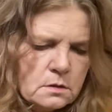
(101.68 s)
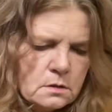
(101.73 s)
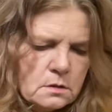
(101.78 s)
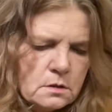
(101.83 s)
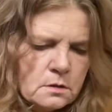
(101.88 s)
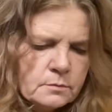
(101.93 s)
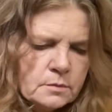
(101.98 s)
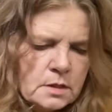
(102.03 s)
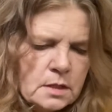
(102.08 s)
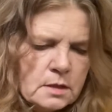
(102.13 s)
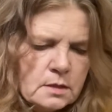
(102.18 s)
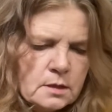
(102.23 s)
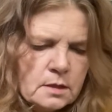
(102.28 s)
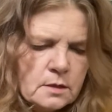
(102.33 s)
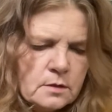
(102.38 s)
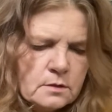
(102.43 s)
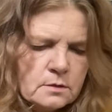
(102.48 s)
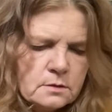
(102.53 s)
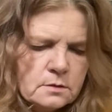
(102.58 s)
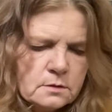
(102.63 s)
I'm getting
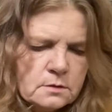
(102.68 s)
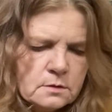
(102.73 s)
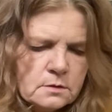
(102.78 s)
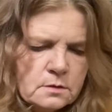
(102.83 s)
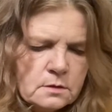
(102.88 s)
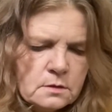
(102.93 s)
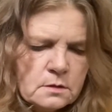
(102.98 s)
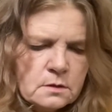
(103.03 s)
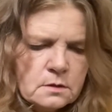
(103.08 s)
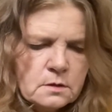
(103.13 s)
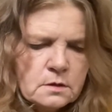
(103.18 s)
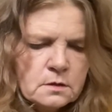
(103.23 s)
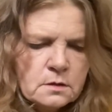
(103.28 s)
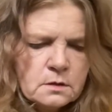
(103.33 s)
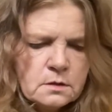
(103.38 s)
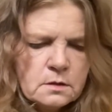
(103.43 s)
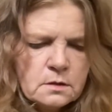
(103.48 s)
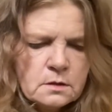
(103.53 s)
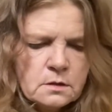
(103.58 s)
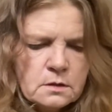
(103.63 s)
there.
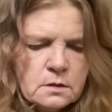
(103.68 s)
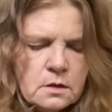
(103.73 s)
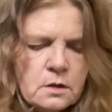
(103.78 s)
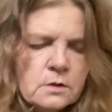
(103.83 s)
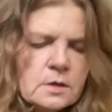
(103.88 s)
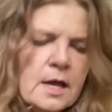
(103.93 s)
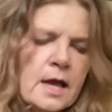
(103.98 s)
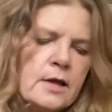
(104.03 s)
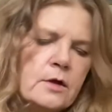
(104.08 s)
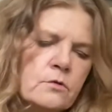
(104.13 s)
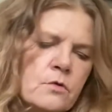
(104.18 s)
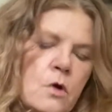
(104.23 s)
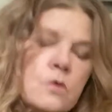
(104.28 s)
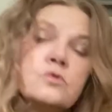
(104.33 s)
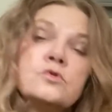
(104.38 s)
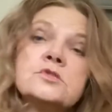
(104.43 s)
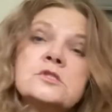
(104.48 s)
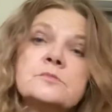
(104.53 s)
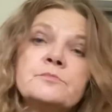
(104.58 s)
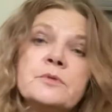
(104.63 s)
Okay, Crow
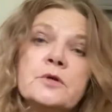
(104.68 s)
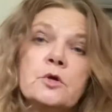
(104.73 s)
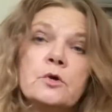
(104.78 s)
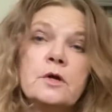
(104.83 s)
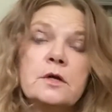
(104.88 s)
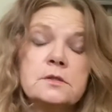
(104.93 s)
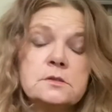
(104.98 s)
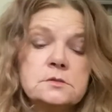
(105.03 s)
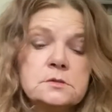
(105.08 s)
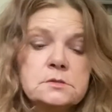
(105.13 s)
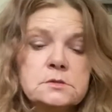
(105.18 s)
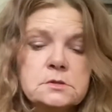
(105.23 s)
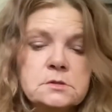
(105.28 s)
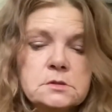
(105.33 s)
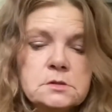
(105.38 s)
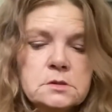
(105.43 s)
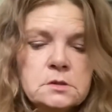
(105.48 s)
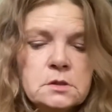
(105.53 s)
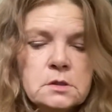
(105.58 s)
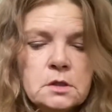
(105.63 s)
Spirit.
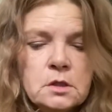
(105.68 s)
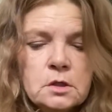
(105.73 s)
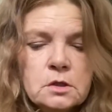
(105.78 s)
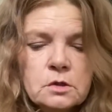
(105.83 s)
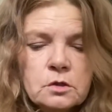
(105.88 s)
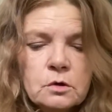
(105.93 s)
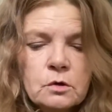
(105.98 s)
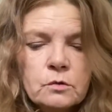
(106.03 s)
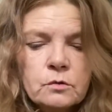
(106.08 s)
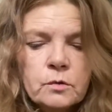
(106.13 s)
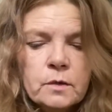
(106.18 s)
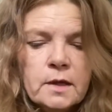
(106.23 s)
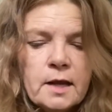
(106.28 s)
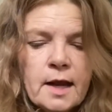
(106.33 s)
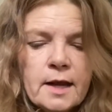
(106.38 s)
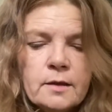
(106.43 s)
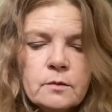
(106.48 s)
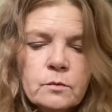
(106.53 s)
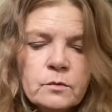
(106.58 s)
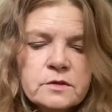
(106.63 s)

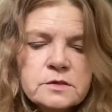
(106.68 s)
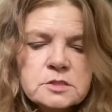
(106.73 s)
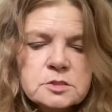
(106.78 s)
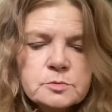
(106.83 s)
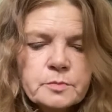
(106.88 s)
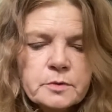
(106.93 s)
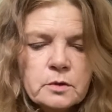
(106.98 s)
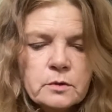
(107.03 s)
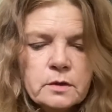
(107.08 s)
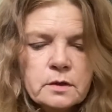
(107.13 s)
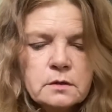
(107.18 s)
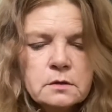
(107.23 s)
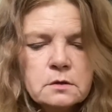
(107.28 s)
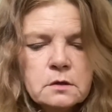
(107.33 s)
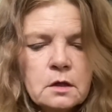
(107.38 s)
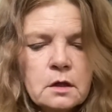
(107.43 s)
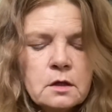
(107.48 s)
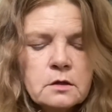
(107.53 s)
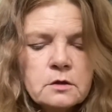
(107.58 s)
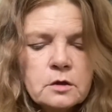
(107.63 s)
Co-create with Spirit.
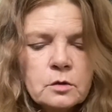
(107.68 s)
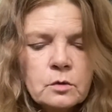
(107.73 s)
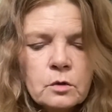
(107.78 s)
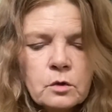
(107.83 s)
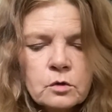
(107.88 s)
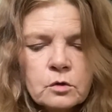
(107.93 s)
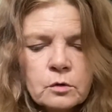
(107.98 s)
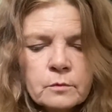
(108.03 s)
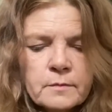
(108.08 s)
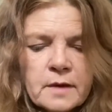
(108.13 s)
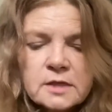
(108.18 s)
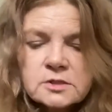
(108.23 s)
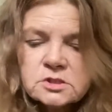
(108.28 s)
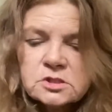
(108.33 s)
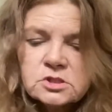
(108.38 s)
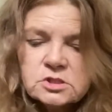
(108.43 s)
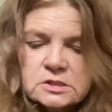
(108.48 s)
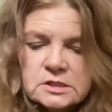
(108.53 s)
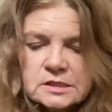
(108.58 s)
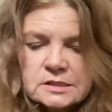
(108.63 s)
The oracle
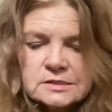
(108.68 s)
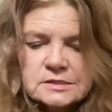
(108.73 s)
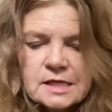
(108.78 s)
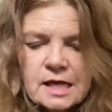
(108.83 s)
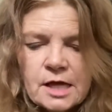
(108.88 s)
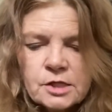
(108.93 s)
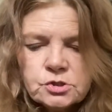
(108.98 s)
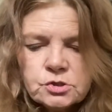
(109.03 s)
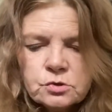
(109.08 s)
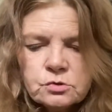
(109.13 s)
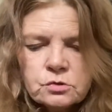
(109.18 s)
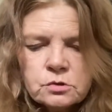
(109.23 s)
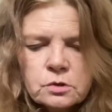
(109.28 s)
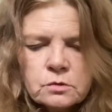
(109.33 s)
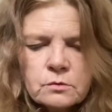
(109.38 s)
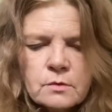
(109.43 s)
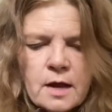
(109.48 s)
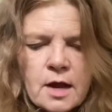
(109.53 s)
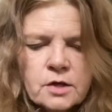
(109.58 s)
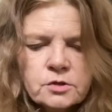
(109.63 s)
message is, as you look
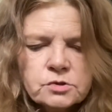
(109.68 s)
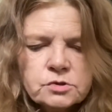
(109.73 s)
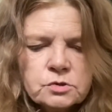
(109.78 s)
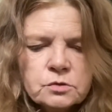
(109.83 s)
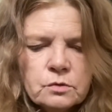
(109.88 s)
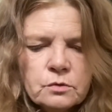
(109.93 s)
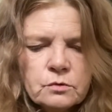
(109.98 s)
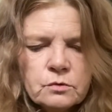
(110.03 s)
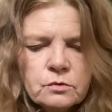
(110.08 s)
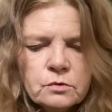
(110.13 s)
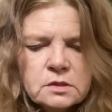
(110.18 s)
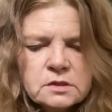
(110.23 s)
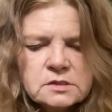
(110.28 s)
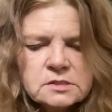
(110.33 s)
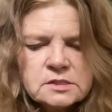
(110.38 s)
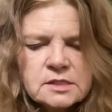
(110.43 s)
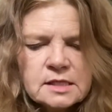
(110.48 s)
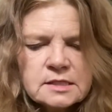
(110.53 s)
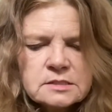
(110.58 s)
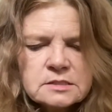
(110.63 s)
around you, you can
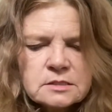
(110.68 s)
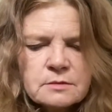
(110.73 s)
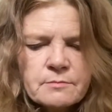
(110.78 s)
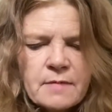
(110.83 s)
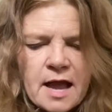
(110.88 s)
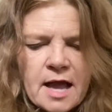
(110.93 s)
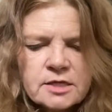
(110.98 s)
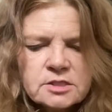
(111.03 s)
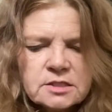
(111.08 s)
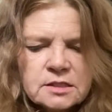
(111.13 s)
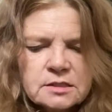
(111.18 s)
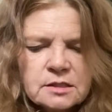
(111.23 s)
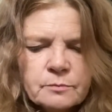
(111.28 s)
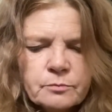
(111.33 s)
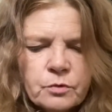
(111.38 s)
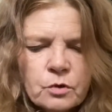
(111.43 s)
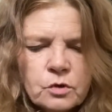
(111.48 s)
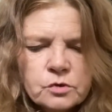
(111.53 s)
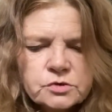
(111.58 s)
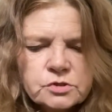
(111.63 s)
sense the magic that
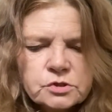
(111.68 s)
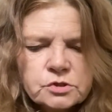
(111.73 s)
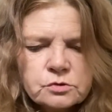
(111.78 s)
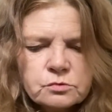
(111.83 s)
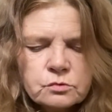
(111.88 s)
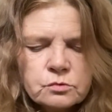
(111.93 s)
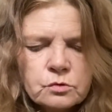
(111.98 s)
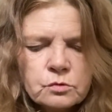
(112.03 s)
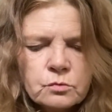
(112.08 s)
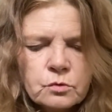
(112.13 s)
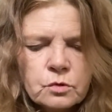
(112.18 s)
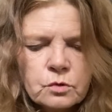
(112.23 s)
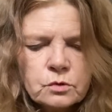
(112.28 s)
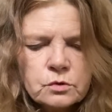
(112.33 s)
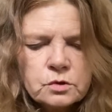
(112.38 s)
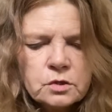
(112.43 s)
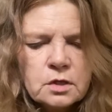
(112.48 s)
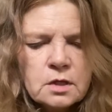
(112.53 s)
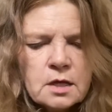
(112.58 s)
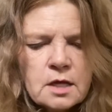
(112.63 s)
pulses through the
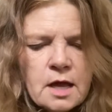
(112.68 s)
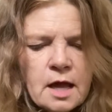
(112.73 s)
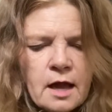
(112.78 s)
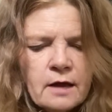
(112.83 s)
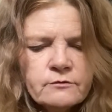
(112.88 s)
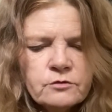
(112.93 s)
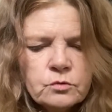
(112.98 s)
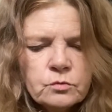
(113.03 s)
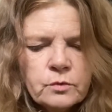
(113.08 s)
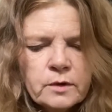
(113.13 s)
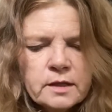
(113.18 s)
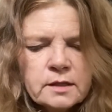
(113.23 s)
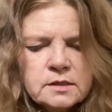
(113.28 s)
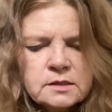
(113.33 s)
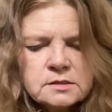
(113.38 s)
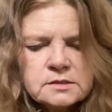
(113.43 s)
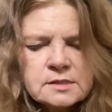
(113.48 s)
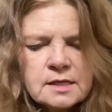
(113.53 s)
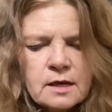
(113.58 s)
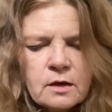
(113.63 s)
world. Have you
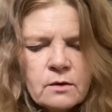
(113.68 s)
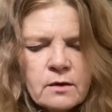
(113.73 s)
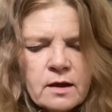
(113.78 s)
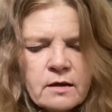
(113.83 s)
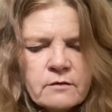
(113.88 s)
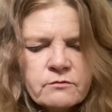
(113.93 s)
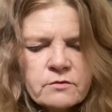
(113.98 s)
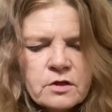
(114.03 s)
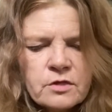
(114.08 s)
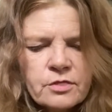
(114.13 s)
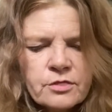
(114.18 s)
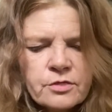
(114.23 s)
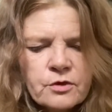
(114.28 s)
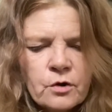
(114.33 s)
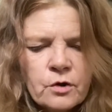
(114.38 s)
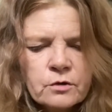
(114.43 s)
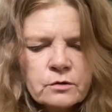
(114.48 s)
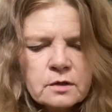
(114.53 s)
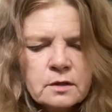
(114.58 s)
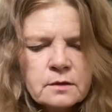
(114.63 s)
witnessed how every
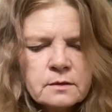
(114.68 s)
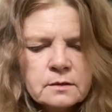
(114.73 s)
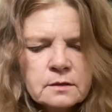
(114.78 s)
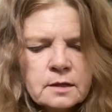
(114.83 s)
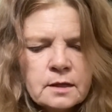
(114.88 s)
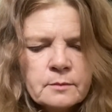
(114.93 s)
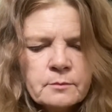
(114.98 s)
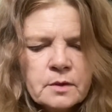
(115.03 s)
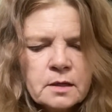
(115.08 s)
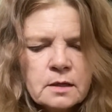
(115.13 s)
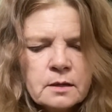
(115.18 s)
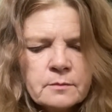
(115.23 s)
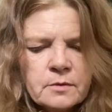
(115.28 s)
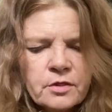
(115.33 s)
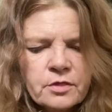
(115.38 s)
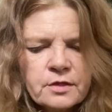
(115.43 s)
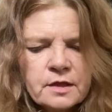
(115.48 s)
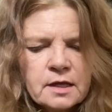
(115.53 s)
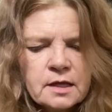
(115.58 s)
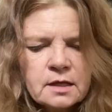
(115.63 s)
thought can become a
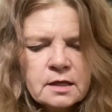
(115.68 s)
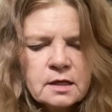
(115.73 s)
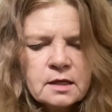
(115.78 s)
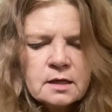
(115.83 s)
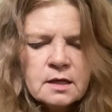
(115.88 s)
thing?